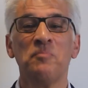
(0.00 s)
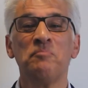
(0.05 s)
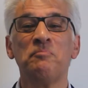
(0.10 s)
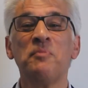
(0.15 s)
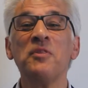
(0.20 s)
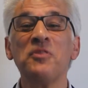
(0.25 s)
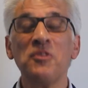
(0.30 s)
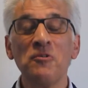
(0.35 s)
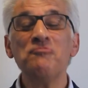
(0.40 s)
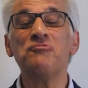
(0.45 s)

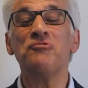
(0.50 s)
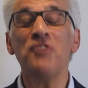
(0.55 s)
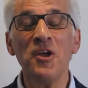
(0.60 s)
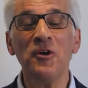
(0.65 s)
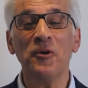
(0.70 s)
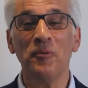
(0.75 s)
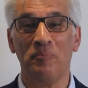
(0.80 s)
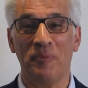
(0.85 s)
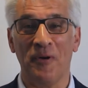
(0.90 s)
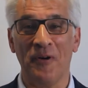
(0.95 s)
But the
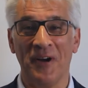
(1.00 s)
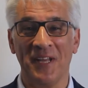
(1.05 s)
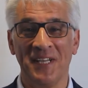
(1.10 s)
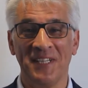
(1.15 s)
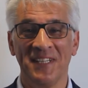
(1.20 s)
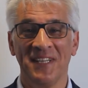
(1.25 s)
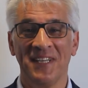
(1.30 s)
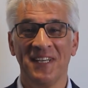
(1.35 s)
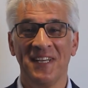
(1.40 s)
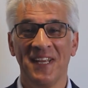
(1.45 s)
real
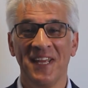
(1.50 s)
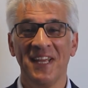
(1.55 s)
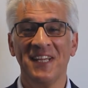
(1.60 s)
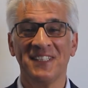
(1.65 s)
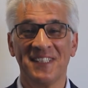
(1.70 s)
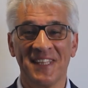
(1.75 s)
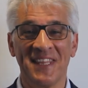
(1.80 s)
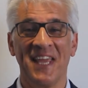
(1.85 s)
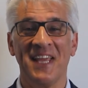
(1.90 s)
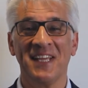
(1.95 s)
point
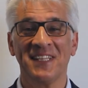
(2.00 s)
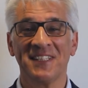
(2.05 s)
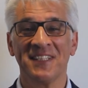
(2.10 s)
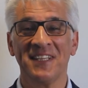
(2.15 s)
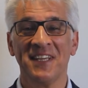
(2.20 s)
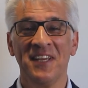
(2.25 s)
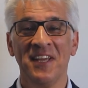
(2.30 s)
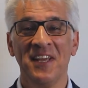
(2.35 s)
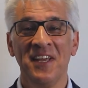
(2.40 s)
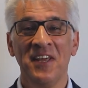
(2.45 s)
is
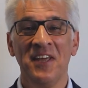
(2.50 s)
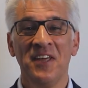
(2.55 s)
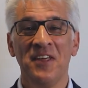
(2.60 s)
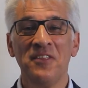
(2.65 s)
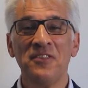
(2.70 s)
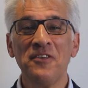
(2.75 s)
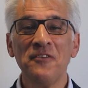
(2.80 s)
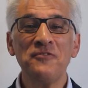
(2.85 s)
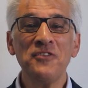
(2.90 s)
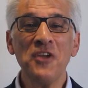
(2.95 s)
this.
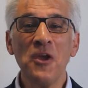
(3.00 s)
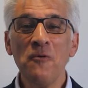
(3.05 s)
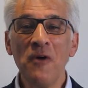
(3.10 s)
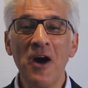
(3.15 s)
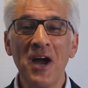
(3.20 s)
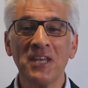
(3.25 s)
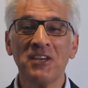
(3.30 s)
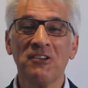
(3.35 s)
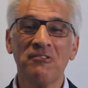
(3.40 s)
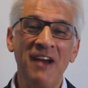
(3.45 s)
The view
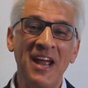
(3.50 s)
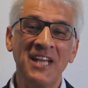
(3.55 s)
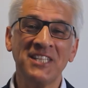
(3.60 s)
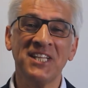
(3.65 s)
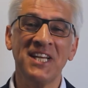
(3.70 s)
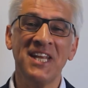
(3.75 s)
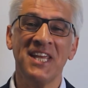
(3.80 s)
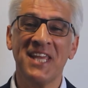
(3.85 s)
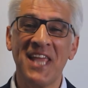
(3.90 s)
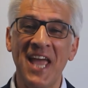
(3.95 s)
I'd
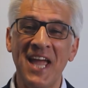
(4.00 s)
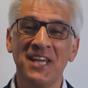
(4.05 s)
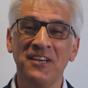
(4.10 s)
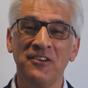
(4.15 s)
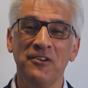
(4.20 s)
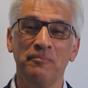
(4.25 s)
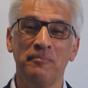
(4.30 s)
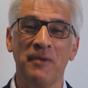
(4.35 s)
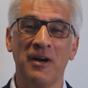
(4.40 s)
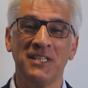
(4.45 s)
gradually gained
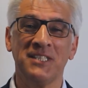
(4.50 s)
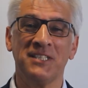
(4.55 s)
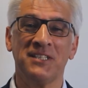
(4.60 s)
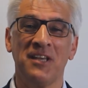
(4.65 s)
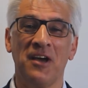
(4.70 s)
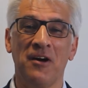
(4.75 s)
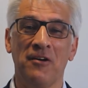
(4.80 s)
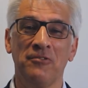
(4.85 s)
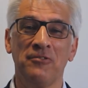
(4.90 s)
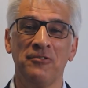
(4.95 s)
of
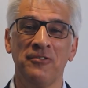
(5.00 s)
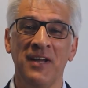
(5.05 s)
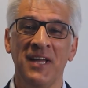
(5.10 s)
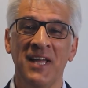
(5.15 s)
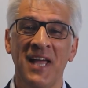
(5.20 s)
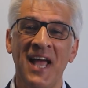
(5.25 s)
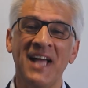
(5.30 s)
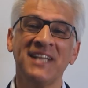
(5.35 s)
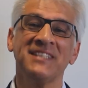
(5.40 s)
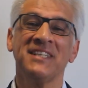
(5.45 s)
myself
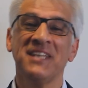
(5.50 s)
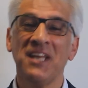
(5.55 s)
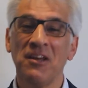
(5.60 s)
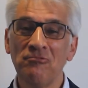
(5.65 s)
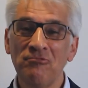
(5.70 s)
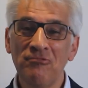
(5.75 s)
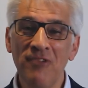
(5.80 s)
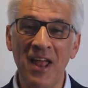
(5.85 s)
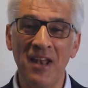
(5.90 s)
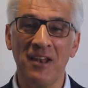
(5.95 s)
as an
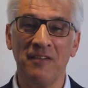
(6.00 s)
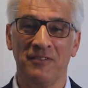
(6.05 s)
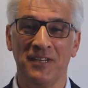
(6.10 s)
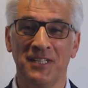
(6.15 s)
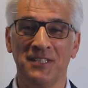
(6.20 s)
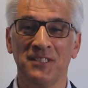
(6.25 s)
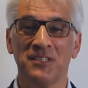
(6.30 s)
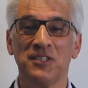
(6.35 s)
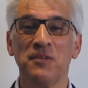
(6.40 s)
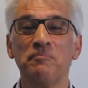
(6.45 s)

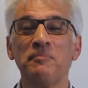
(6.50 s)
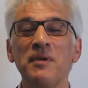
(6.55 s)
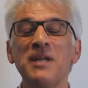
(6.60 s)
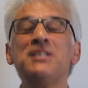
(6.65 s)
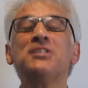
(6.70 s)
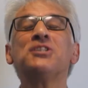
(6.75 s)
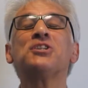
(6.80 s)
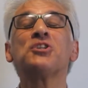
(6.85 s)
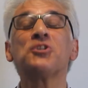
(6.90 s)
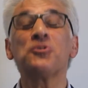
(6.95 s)
irrelevance had
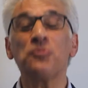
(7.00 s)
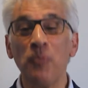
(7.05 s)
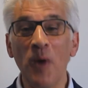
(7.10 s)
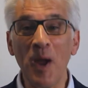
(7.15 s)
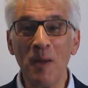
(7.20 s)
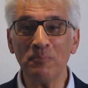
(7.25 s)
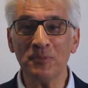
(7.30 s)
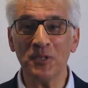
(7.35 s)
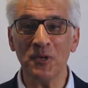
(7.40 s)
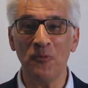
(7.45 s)
been
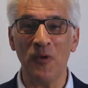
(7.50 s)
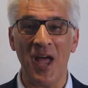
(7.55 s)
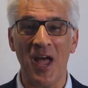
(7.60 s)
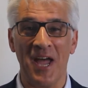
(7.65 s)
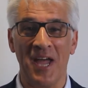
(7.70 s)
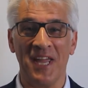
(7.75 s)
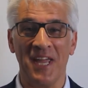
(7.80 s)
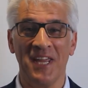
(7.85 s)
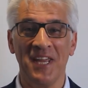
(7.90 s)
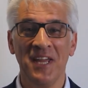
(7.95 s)
swept
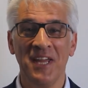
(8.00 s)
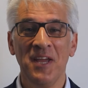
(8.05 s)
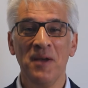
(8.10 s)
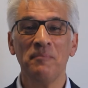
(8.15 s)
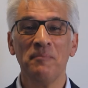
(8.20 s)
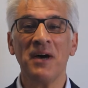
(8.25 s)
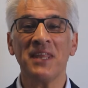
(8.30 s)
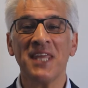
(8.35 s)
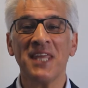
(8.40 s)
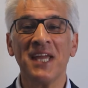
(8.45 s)
away
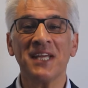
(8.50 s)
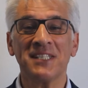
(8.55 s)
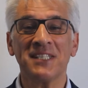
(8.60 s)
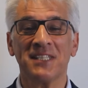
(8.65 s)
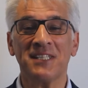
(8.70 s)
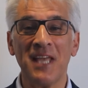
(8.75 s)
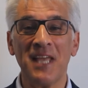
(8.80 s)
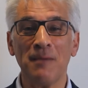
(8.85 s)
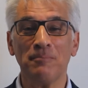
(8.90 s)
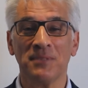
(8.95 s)
by the
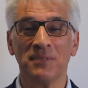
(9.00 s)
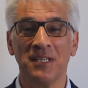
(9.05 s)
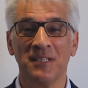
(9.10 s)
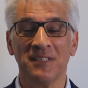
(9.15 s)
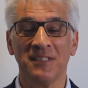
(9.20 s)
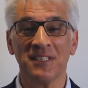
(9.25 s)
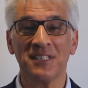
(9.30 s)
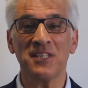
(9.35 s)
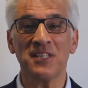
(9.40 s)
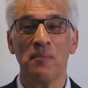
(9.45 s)

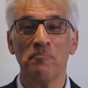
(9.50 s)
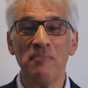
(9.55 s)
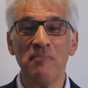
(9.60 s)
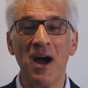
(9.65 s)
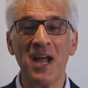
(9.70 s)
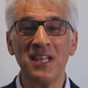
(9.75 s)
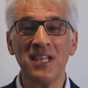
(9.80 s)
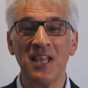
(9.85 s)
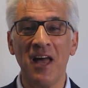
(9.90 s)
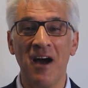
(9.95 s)
acceptance that
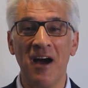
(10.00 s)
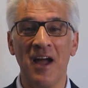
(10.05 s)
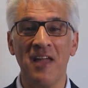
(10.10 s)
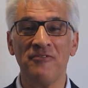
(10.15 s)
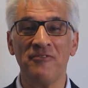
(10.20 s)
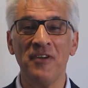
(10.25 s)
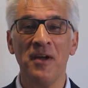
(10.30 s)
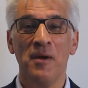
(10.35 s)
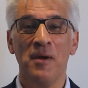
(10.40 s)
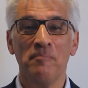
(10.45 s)
my
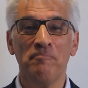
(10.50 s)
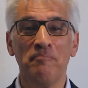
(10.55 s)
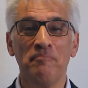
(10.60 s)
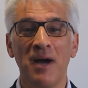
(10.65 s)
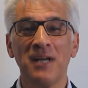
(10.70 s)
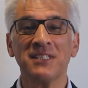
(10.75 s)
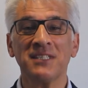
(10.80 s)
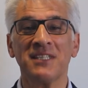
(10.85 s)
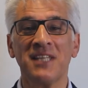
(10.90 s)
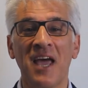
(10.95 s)
life
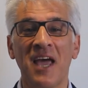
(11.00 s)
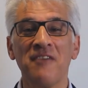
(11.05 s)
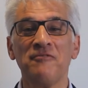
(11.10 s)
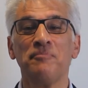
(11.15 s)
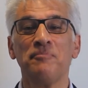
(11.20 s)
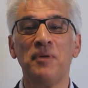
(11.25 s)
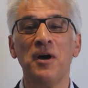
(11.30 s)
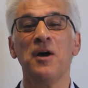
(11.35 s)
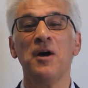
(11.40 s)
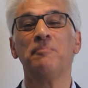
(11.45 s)
must
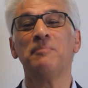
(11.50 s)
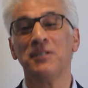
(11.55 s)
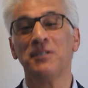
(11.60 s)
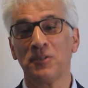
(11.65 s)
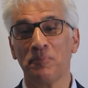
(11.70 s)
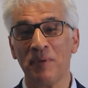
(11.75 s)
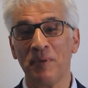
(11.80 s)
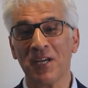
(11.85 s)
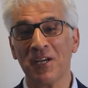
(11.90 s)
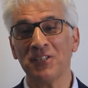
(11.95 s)
have
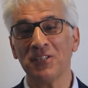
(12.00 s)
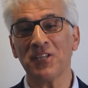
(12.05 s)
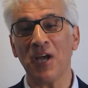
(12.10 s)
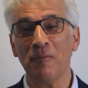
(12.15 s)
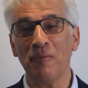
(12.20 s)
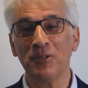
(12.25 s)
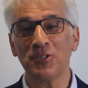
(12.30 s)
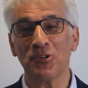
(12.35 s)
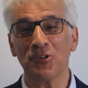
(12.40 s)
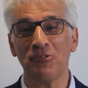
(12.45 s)
purpose because I
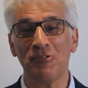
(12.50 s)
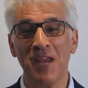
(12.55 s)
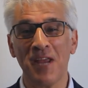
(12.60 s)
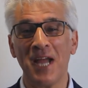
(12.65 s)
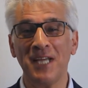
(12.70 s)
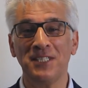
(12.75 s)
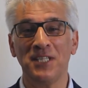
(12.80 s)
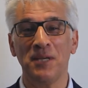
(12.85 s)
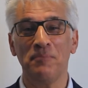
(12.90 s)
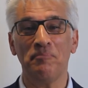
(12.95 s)
was
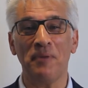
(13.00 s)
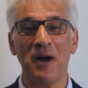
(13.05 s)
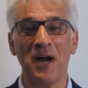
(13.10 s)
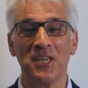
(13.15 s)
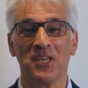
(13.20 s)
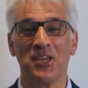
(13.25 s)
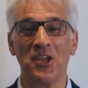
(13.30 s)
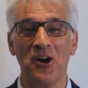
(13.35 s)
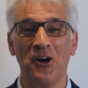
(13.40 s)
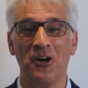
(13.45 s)
created by
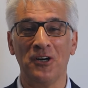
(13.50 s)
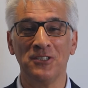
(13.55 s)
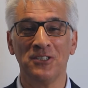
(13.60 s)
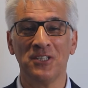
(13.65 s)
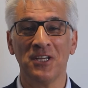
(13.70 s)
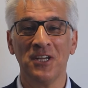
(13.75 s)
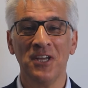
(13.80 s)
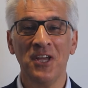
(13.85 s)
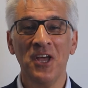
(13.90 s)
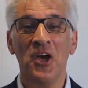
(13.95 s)

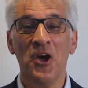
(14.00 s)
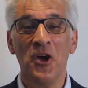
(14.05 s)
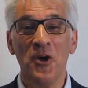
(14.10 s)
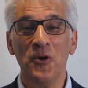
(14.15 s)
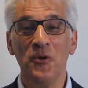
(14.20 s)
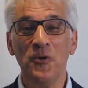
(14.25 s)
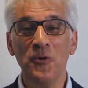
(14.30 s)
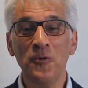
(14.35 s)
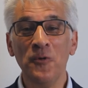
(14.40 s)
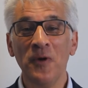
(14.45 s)
God,
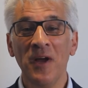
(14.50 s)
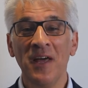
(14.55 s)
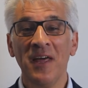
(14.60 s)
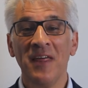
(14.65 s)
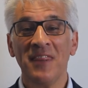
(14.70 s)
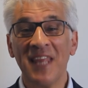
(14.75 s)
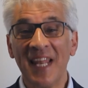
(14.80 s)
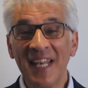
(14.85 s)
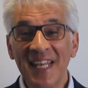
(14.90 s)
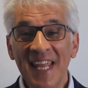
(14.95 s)
who,
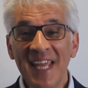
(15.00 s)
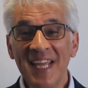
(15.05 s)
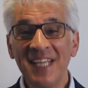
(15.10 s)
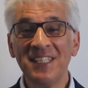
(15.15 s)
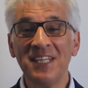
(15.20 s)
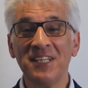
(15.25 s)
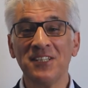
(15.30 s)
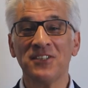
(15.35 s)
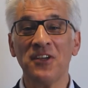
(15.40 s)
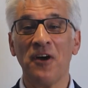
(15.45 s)
the
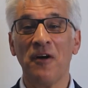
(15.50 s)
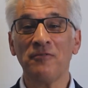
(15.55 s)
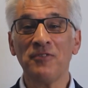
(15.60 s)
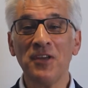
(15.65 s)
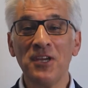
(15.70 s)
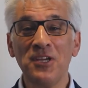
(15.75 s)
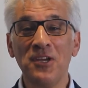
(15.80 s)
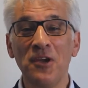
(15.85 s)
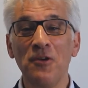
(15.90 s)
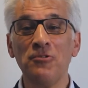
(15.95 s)
leaders of
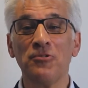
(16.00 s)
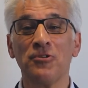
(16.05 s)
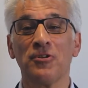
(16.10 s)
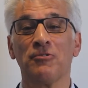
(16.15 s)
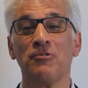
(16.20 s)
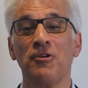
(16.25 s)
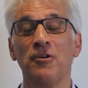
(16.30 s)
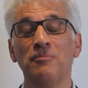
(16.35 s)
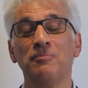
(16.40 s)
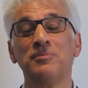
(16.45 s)
the youth
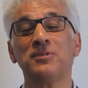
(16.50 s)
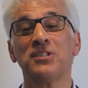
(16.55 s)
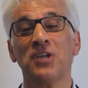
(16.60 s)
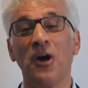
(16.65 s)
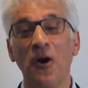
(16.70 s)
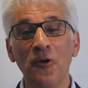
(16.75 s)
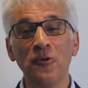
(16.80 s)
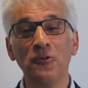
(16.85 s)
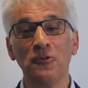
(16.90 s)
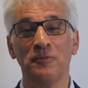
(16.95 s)
group
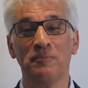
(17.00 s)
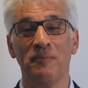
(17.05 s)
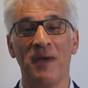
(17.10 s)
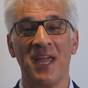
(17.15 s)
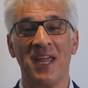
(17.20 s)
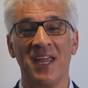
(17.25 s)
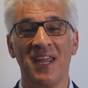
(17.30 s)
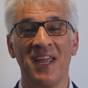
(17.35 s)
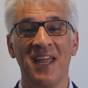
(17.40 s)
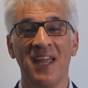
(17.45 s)
told
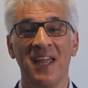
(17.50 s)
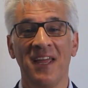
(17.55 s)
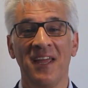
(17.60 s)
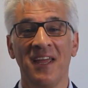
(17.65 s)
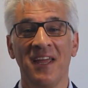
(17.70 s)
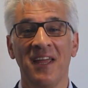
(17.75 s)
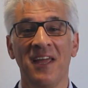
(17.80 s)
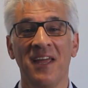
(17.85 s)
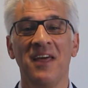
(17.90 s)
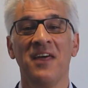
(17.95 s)
me,
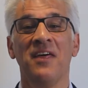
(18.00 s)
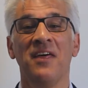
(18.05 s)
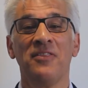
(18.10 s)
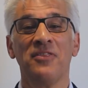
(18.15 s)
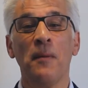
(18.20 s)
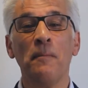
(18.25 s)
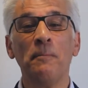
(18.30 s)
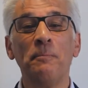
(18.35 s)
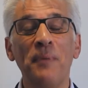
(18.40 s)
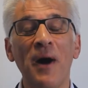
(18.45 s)

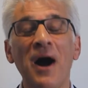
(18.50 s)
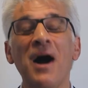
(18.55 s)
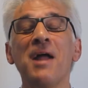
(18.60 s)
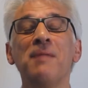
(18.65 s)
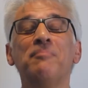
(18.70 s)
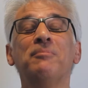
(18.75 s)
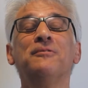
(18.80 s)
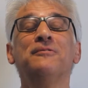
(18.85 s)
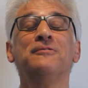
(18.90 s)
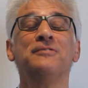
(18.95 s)
the
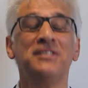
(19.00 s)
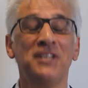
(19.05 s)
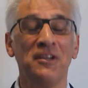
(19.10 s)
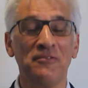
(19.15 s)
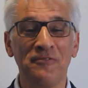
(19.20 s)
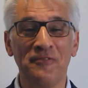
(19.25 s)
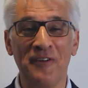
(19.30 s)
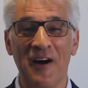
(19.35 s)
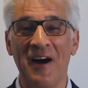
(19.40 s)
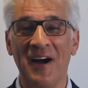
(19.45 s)
Bible
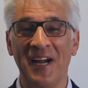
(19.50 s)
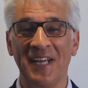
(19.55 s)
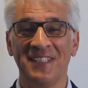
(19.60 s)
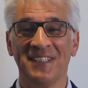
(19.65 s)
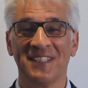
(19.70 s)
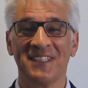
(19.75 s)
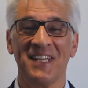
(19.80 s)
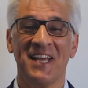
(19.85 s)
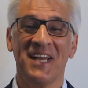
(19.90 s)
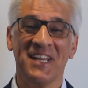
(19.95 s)

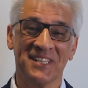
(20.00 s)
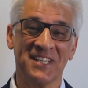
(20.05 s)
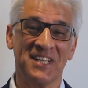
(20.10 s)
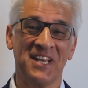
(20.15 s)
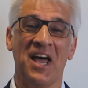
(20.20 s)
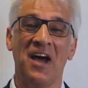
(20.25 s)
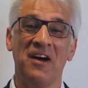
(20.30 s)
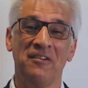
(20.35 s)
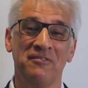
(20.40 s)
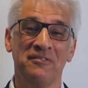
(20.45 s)
defines as
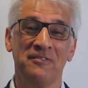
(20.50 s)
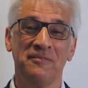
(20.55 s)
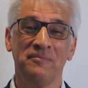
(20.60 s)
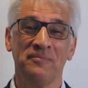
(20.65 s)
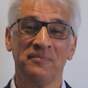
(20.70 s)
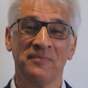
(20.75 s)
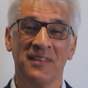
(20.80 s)
love.